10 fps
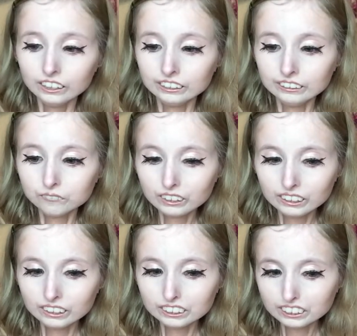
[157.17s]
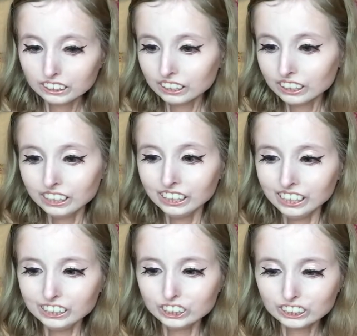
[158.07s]
Because
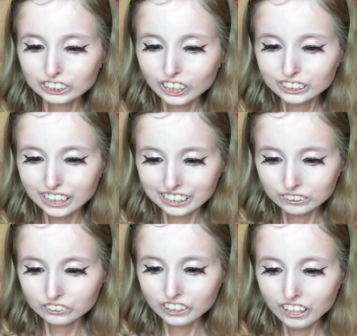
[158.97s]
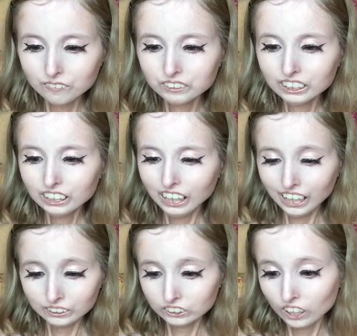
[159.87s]
it just is all tangled up.
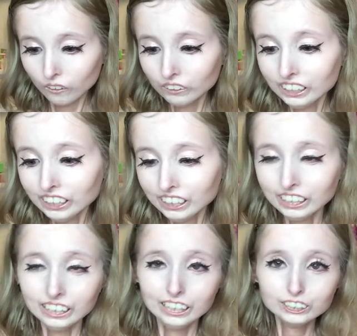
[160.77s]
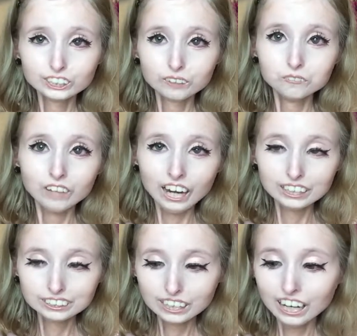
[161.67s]
I don't know. It's just a
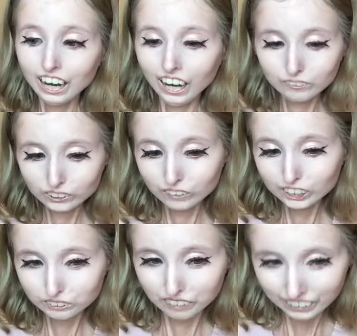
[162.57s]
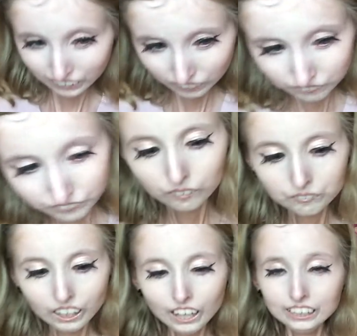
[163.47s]
mess after I wash my hair.
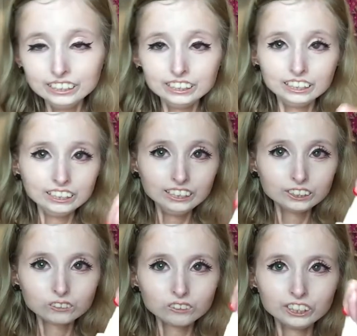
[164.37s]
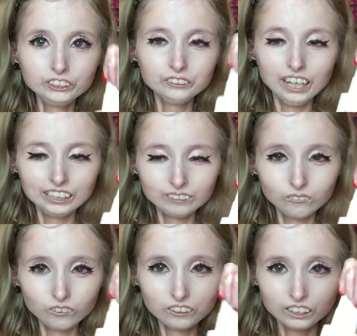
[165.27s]
But it doesn't really do that
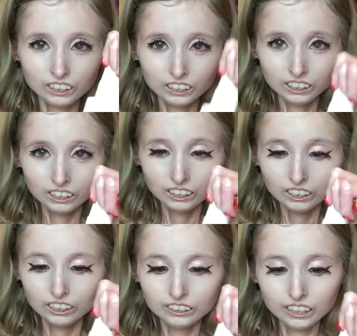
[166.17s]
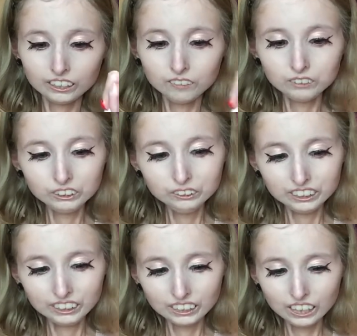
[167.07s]
anymore now that I've been
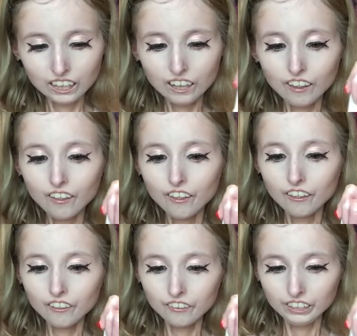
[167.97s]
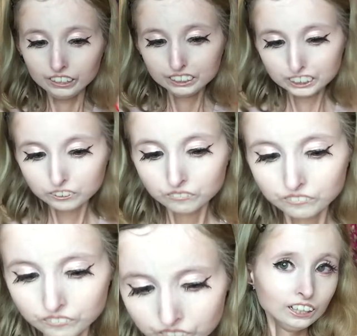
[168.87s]
using this.
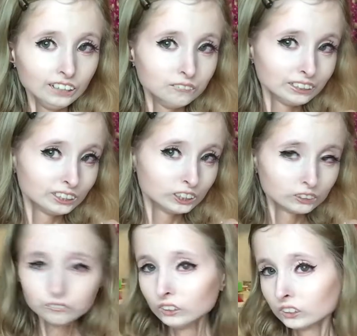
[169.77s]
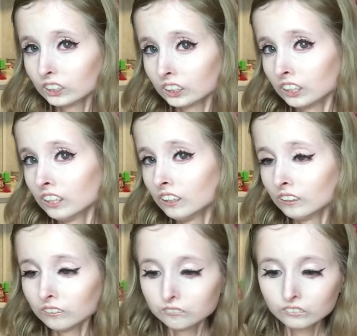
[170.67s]
It makes it smoother,
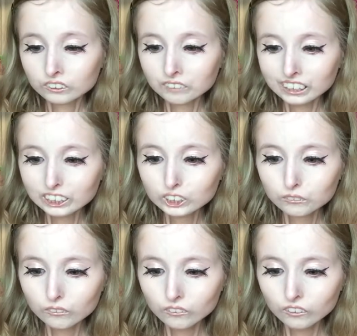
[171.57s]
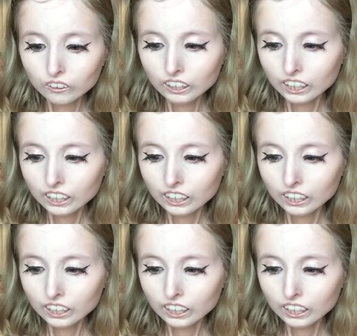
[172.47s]
more manageable,